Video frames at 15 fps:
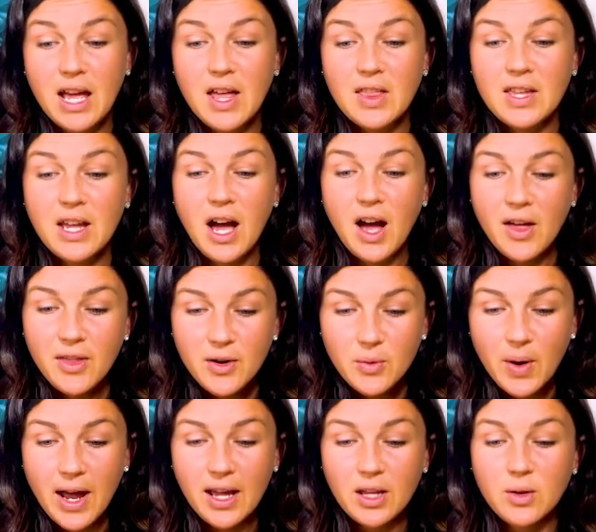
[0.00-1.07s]
The other
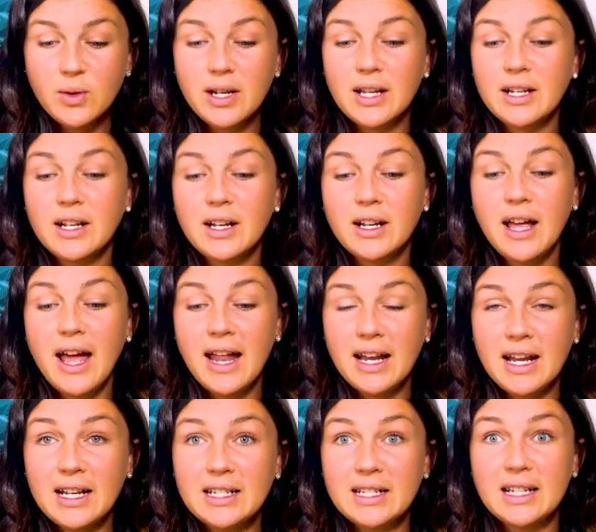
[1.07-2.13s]
way you can
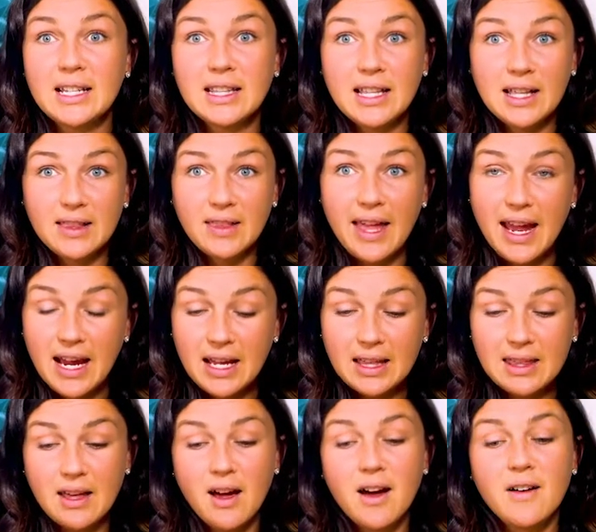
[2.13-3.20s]
edit the
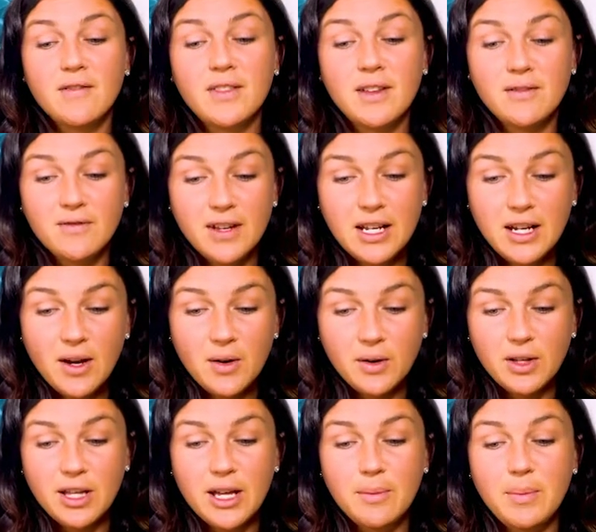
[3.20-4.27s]
length of the video
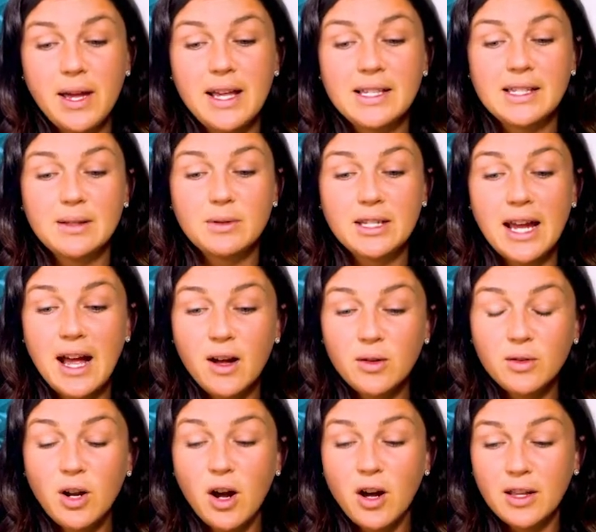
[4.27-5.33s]
clip is
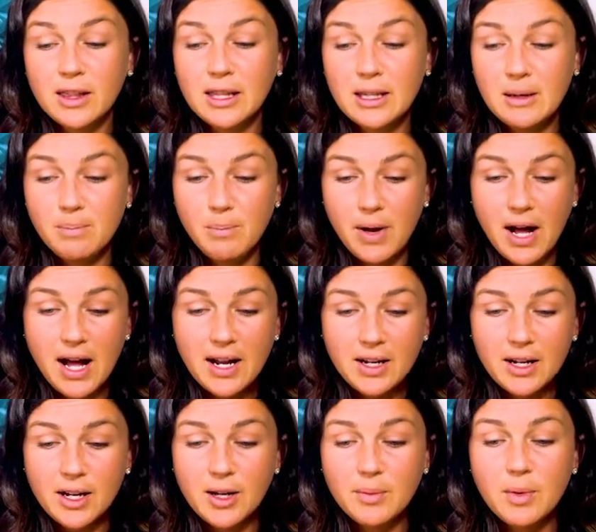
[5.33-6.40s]
down on the
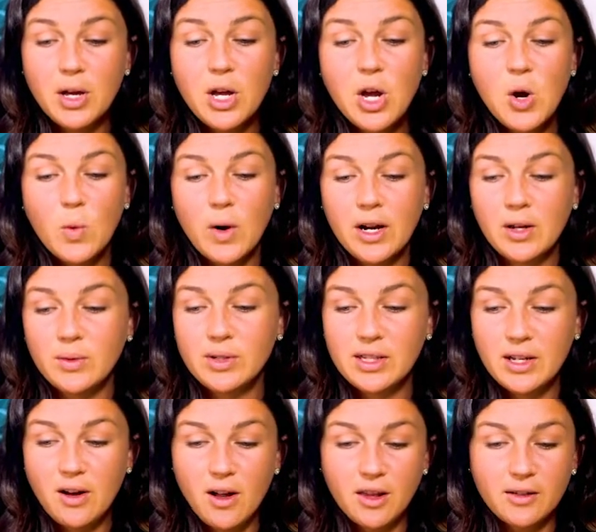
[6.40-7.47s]
bottom where you
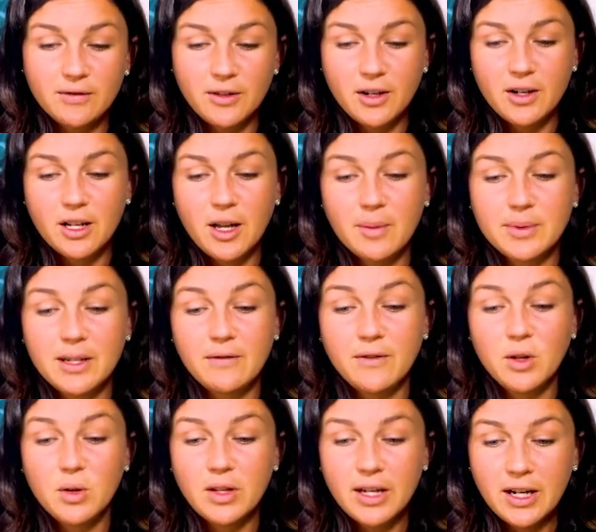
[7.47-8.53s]
see all of your clips. If
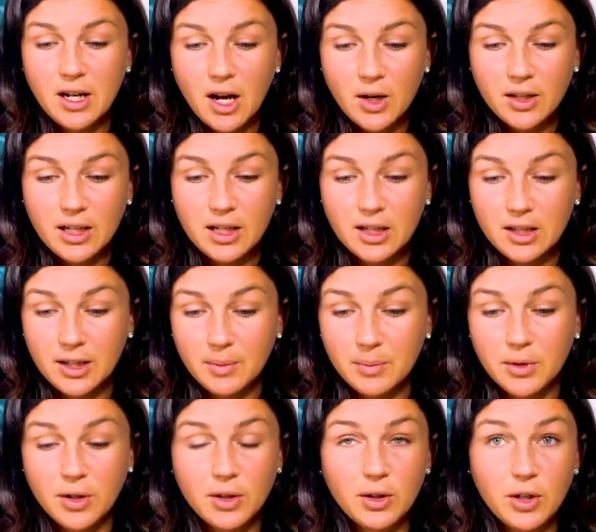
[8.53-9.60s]
you click on the clip
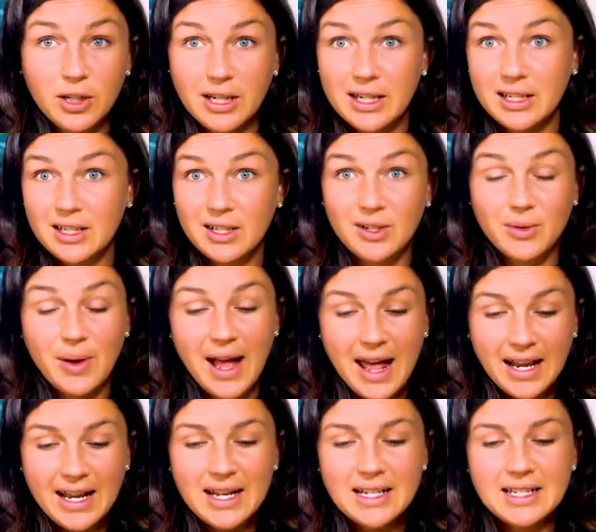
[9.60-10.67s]
you're looking to
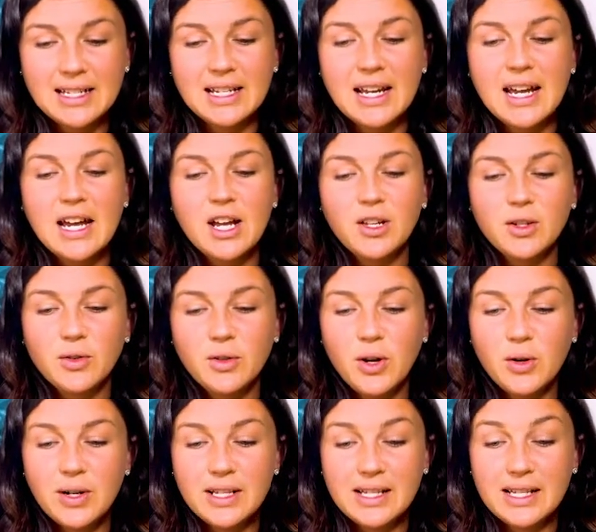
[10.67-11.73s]
edit, you'll
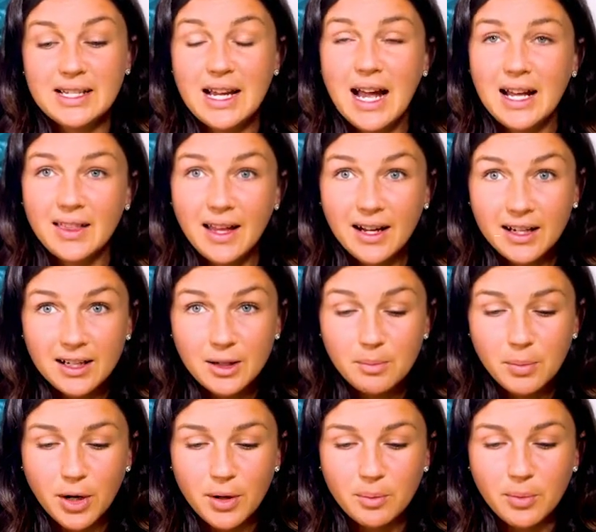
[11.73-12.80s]
notice it's highlighted in
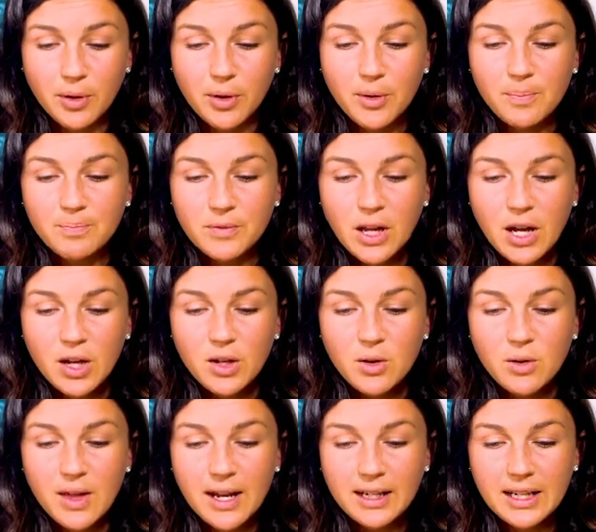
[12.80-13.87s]
purple.
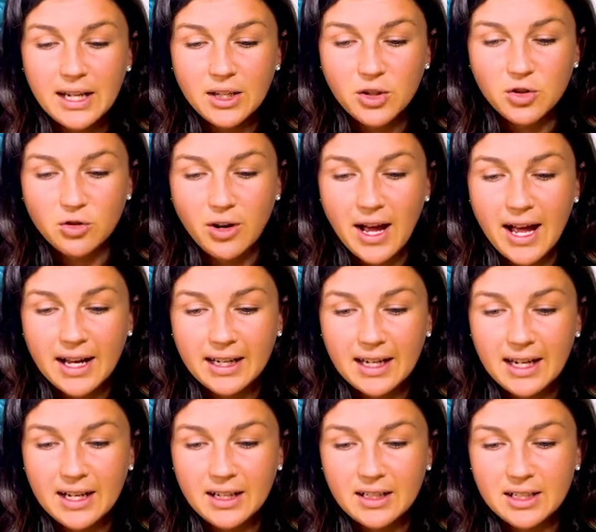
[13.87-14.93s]
You then can drag
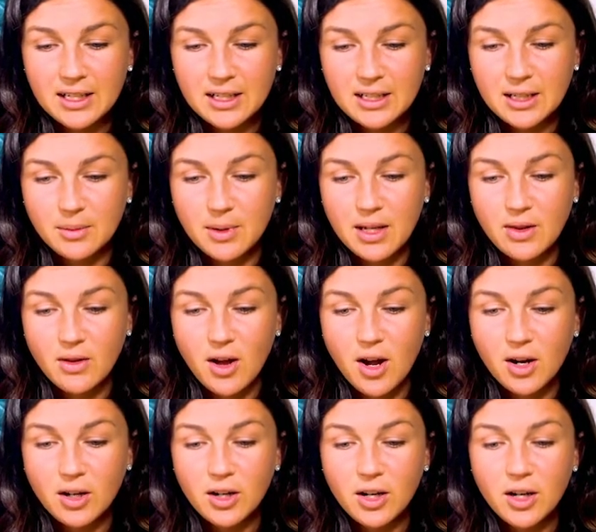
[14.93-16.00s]
it to be
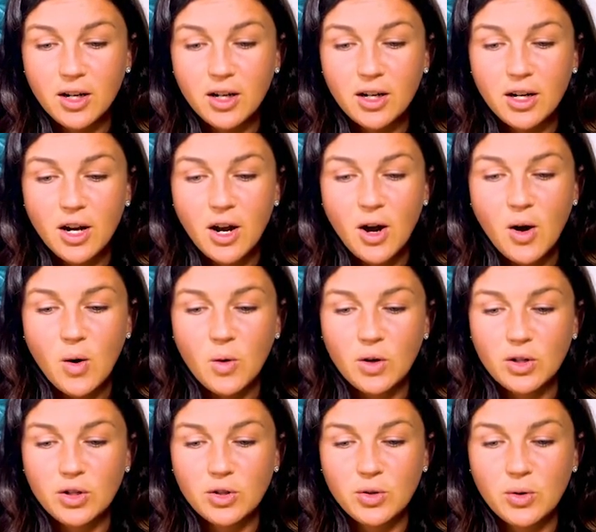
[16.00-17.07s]
longer
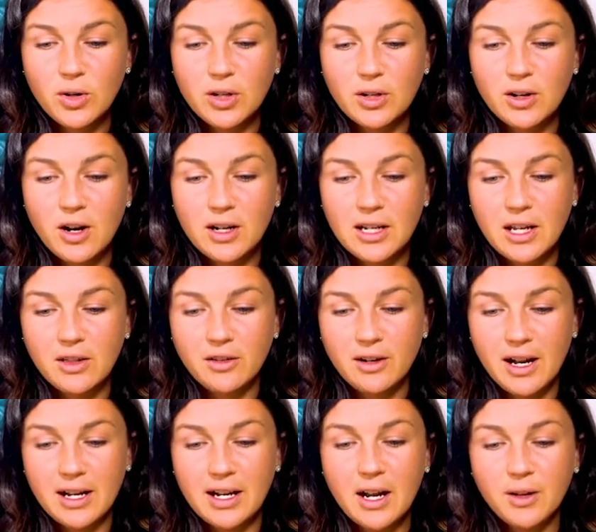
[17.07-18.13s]
or shorter on either
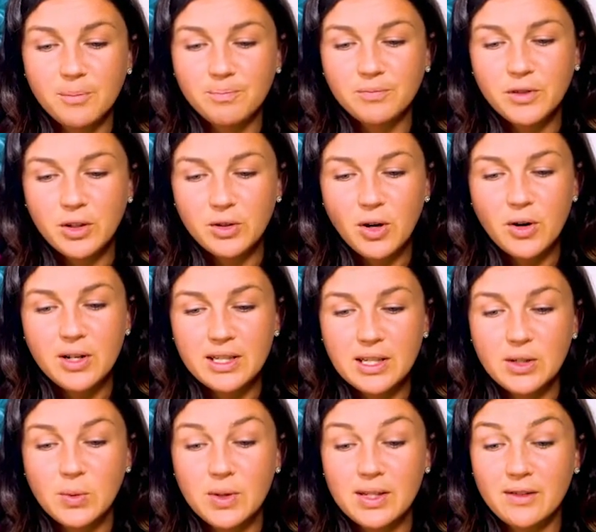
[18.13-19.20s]
end. Now, you'll notice
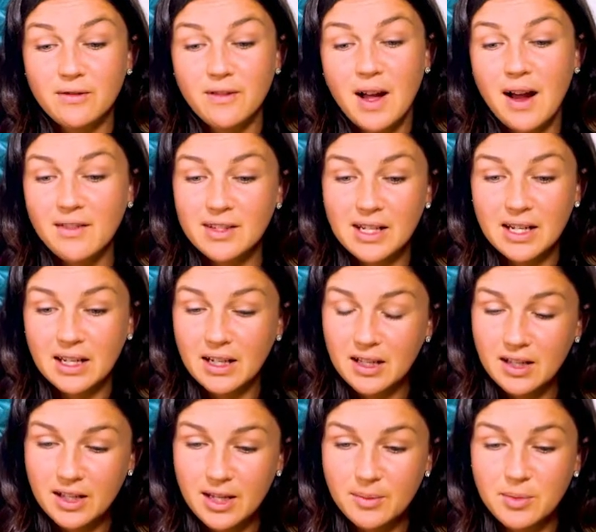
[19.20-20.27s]
this was a five second
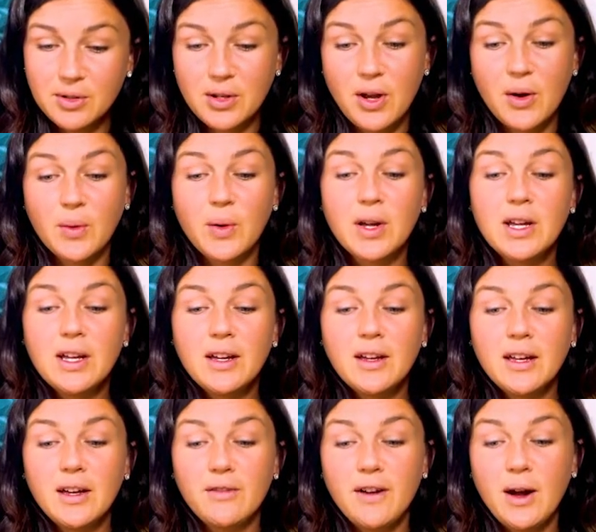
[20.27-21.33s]
clip, so
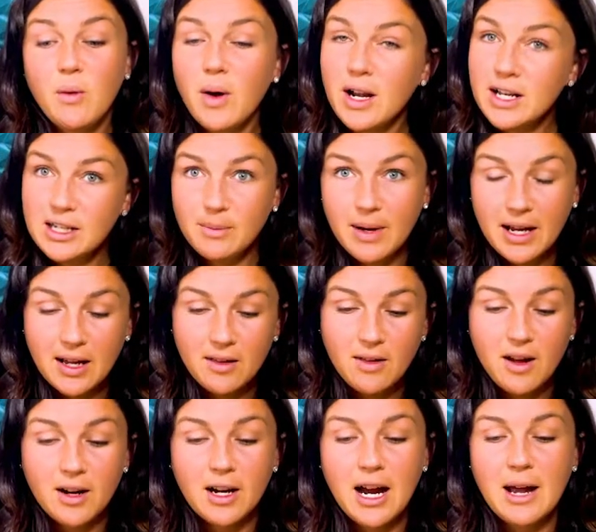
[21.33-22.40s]
if I wanted to make it
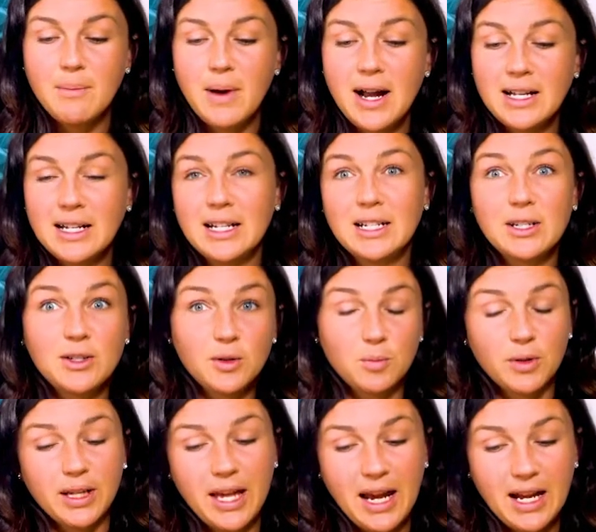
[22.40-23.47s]
longer, I might need to
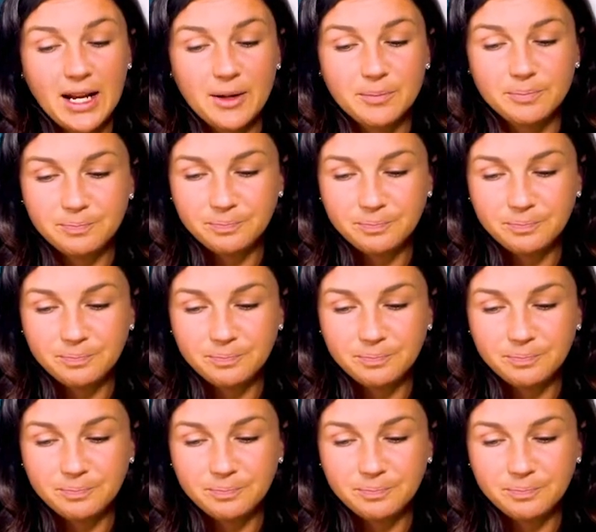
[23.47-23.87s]
duplicate it.